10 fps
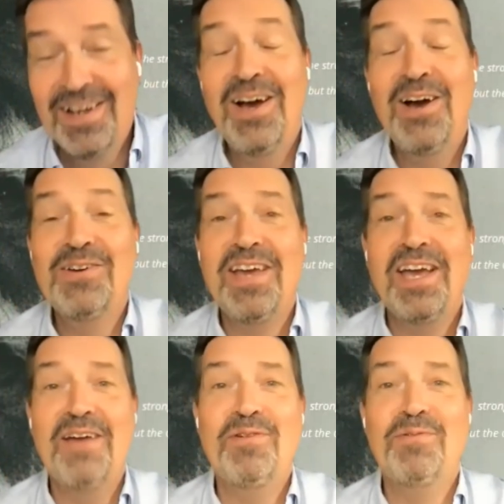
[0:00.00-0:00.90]

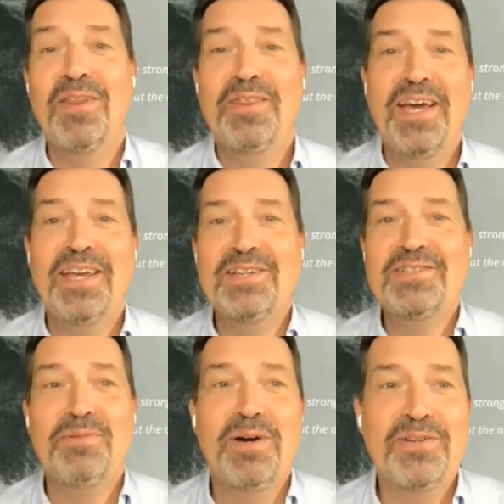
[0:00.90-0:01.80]
Okay, everyone. Thank you
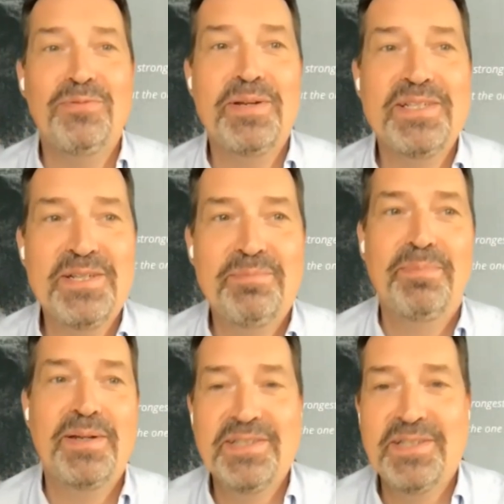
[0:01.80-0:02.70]
so much for
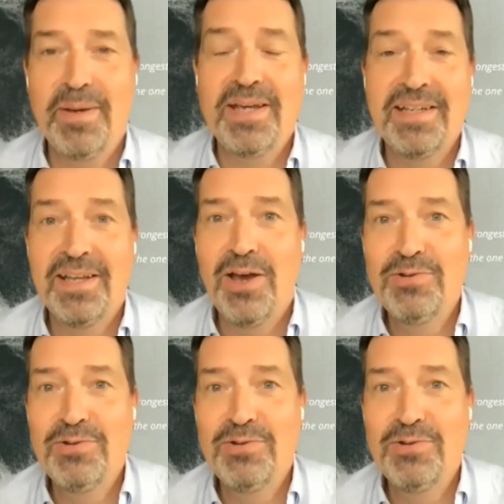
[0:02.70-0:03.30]
participating.